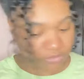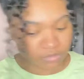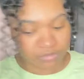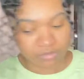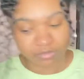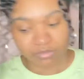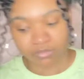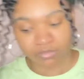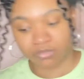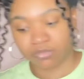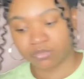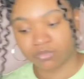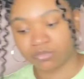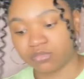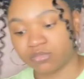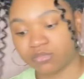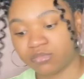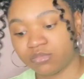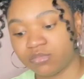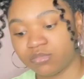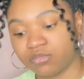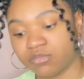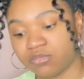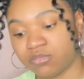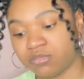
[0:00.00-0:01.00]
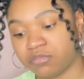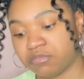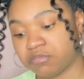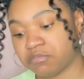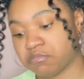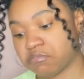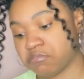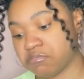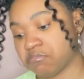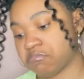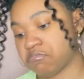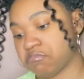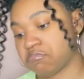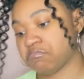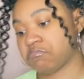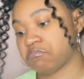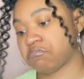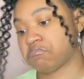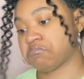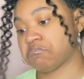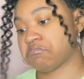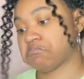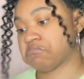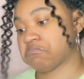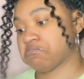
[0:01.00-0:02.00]

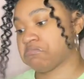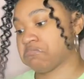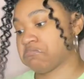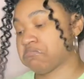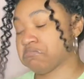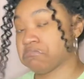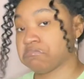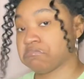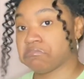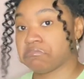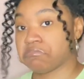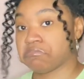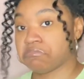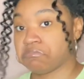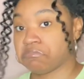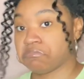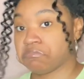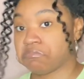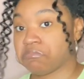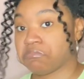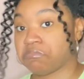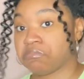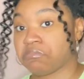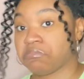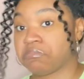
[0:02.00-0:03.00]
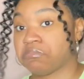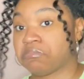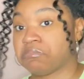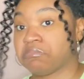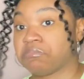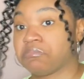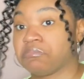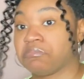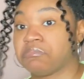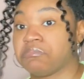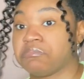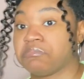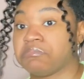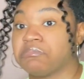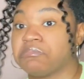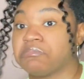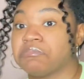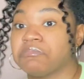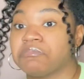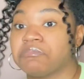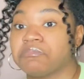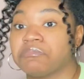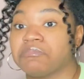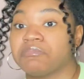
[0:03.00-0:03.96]
[no speech]